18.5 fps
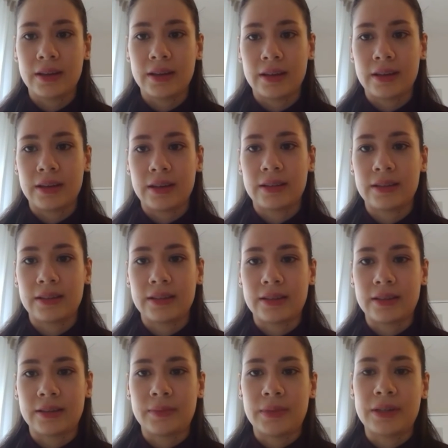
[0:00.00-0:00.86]
And
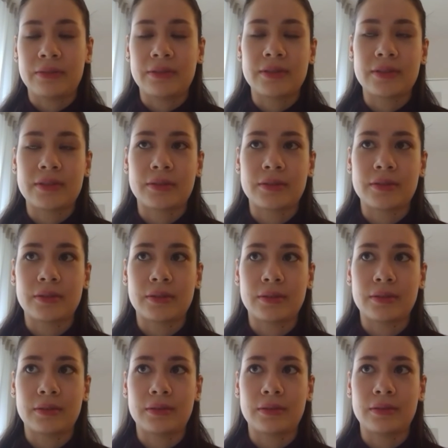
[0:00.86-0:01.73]
it was
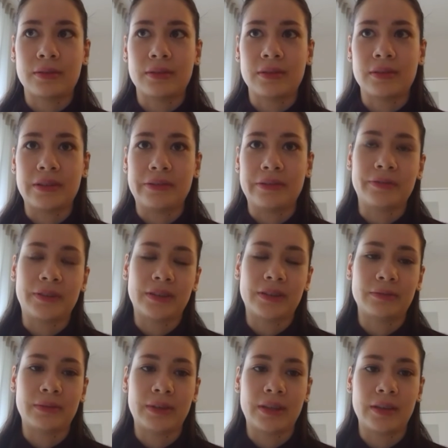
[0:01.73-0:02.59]
also a
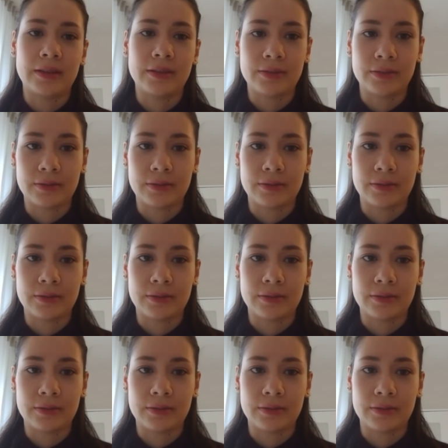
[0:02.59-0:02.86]
fun way